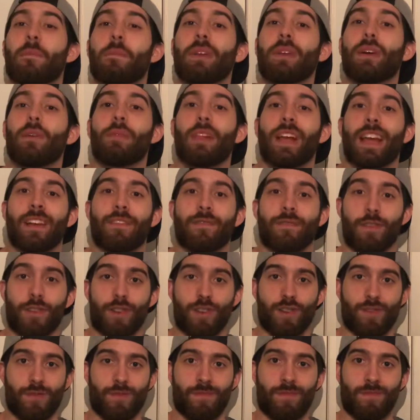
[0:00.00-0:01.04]
a meal plan for
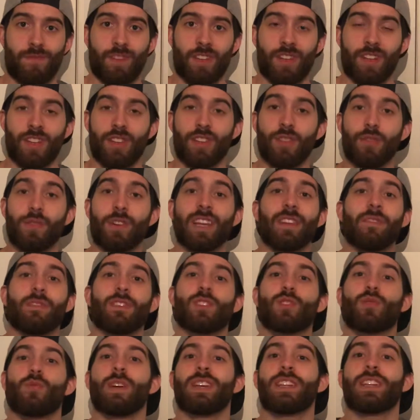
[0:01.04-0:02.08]
you. You can even
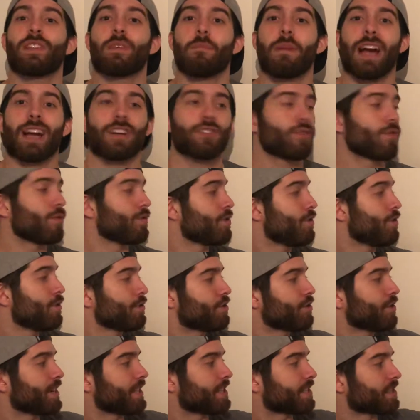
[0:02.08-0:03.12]
tweak the
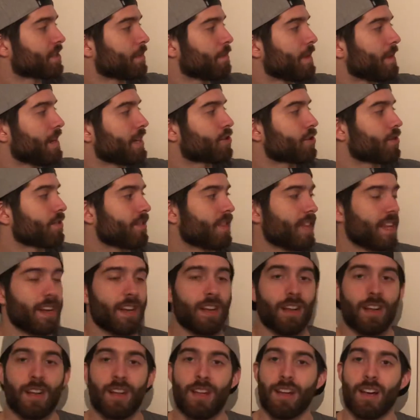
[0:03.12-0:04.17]
macronutrients to make sure that
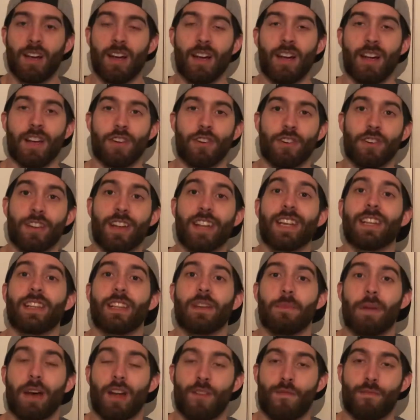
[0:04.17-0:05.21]
you're getting the
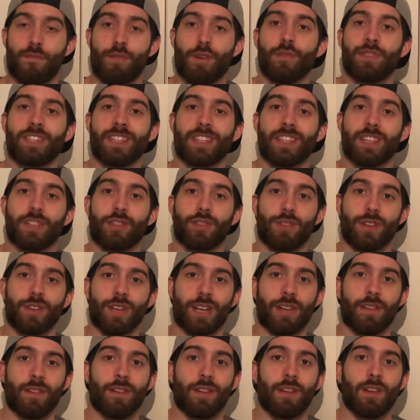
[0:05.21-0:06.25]
amount of protein that you
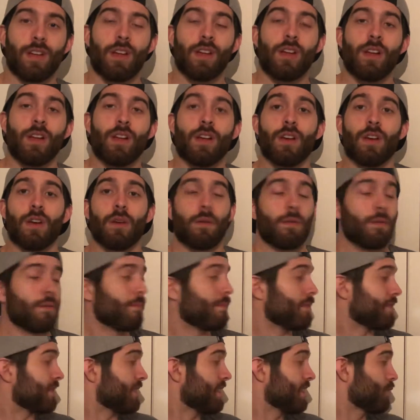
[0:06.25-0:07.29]
need.
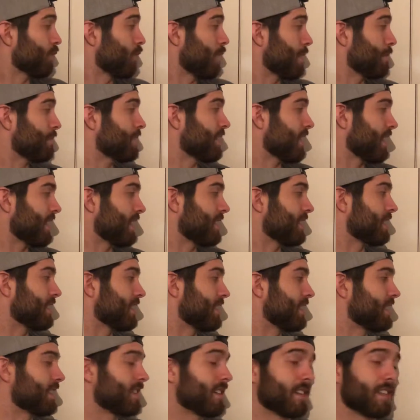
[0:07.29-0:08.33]
But this website
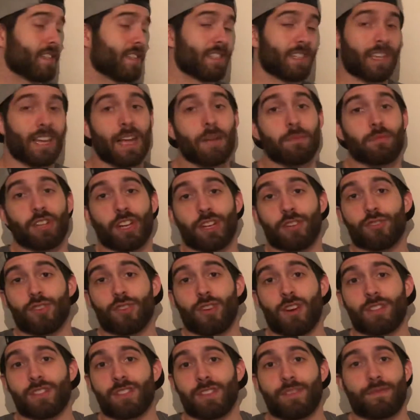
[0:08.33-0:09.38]
is a game changer,
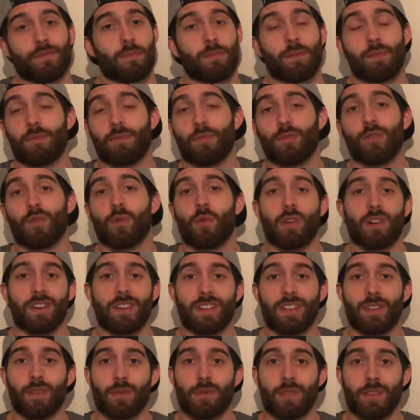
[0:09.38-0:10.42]
honestly, for people who don't want to
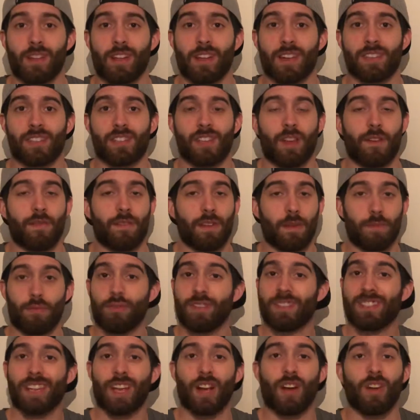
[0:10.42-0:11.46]
deal with a lot of stuff. It
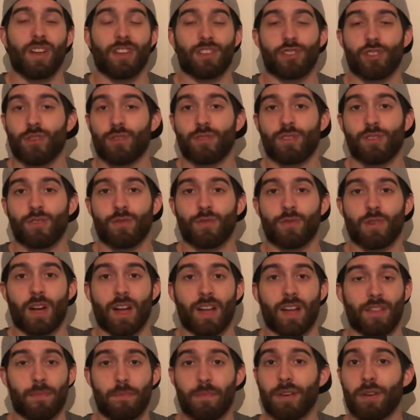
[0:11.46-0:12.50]
prints out, it shows you
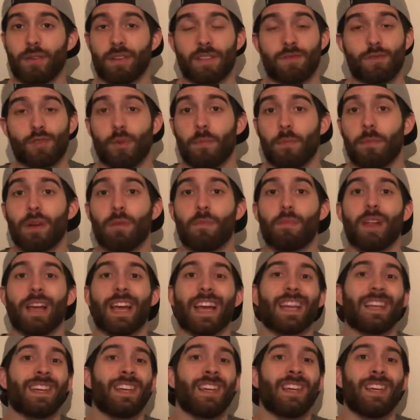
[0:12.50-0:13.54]
the meal, it gives you a meal
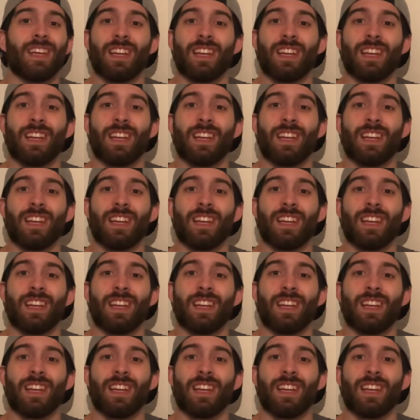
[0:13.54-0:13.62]
plan,